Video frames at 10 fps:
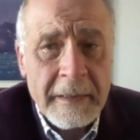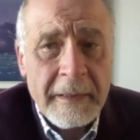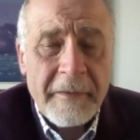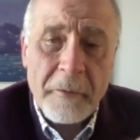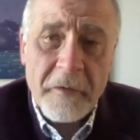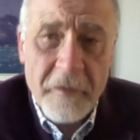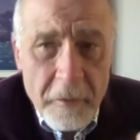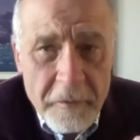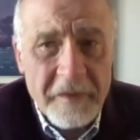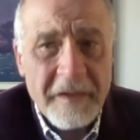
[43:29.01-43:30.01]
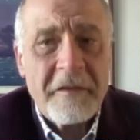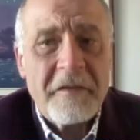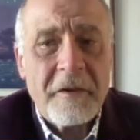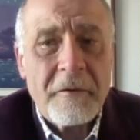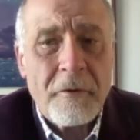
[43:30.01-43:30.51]
There was no
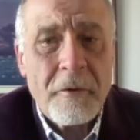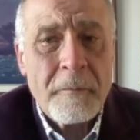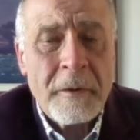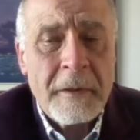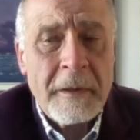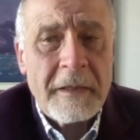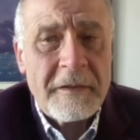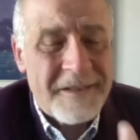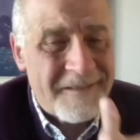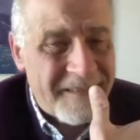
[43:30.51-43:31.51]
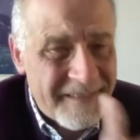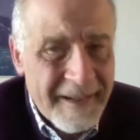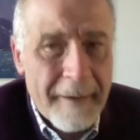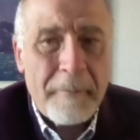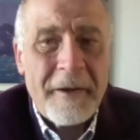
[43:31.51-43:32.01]
citizen group to
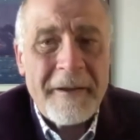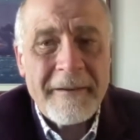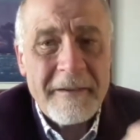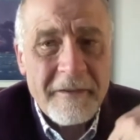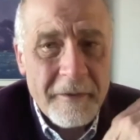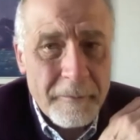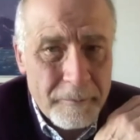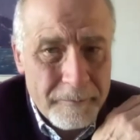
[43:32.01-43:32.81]
step in and to